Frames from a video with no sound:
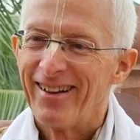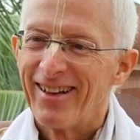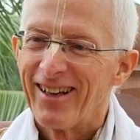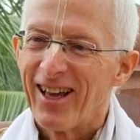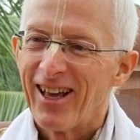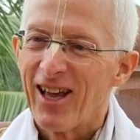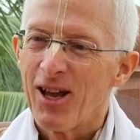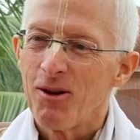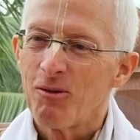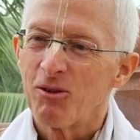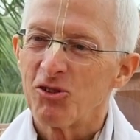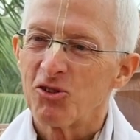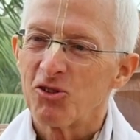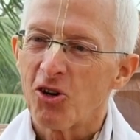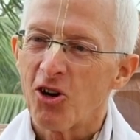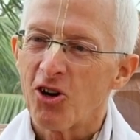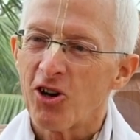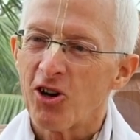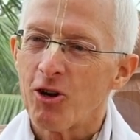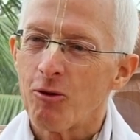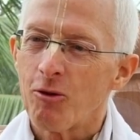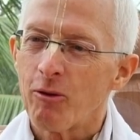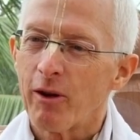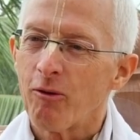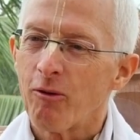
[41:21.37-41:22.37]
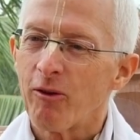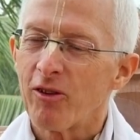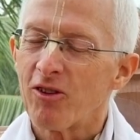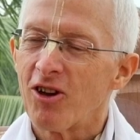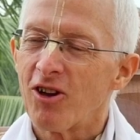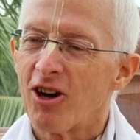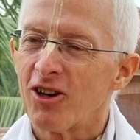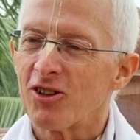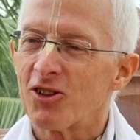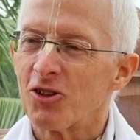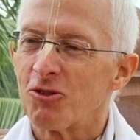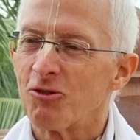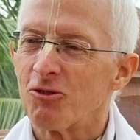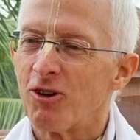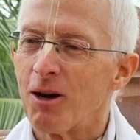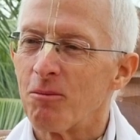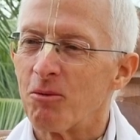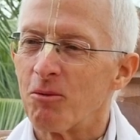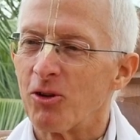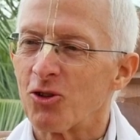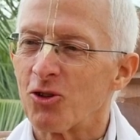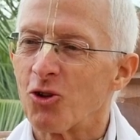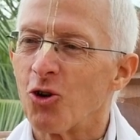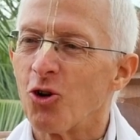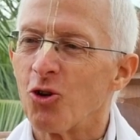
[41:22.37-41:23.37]
He was arguing with Dr. Robert
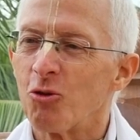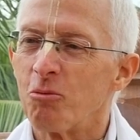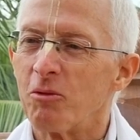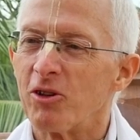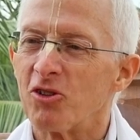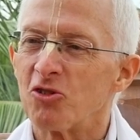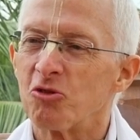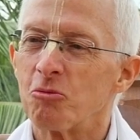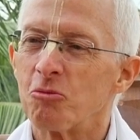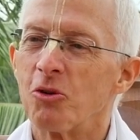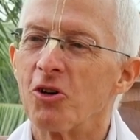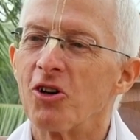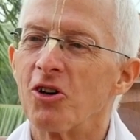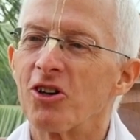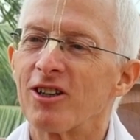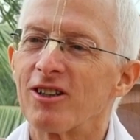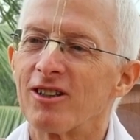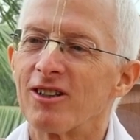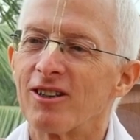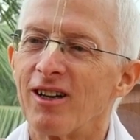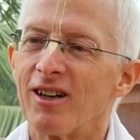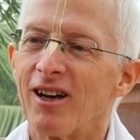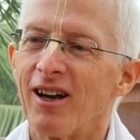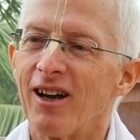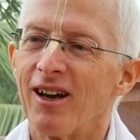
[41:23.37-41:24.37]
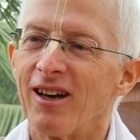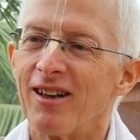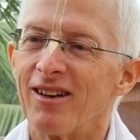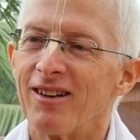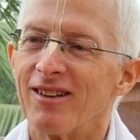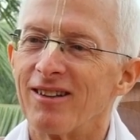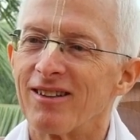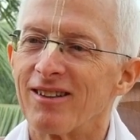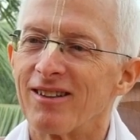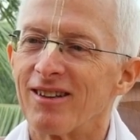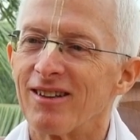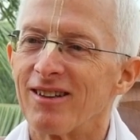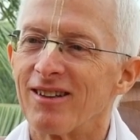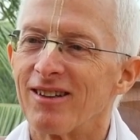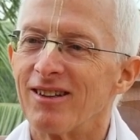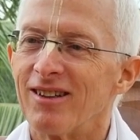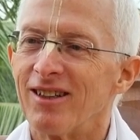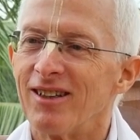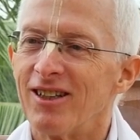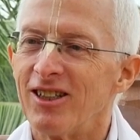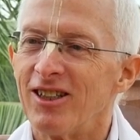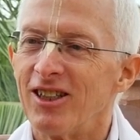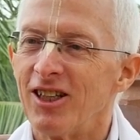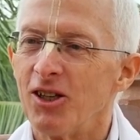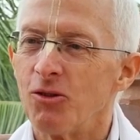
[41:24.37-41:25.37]
Goldman's book and
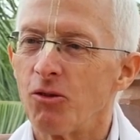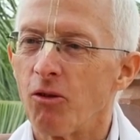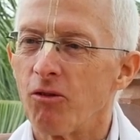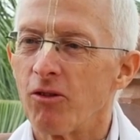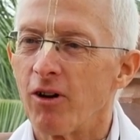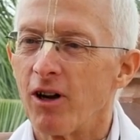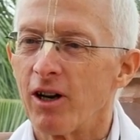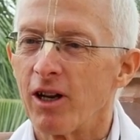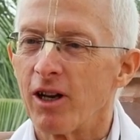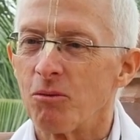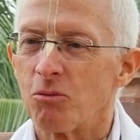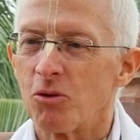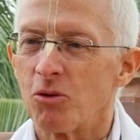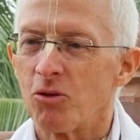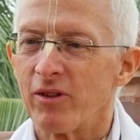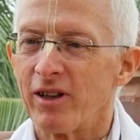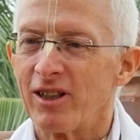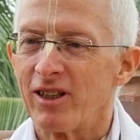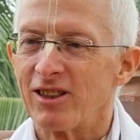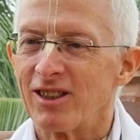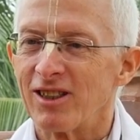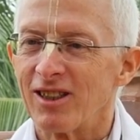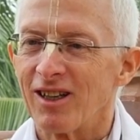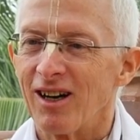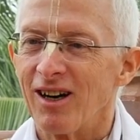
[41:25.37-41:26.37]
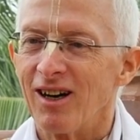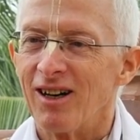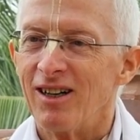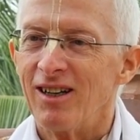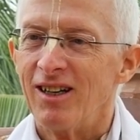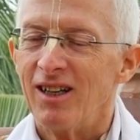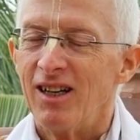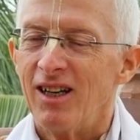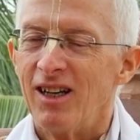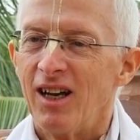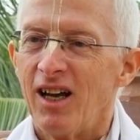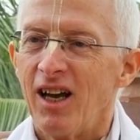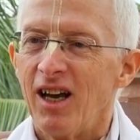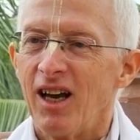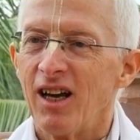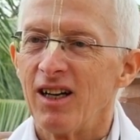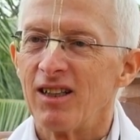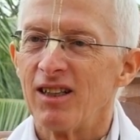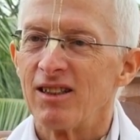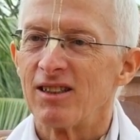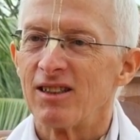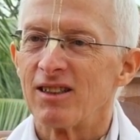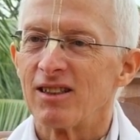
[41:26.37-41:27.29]
Devavani Pravejika. And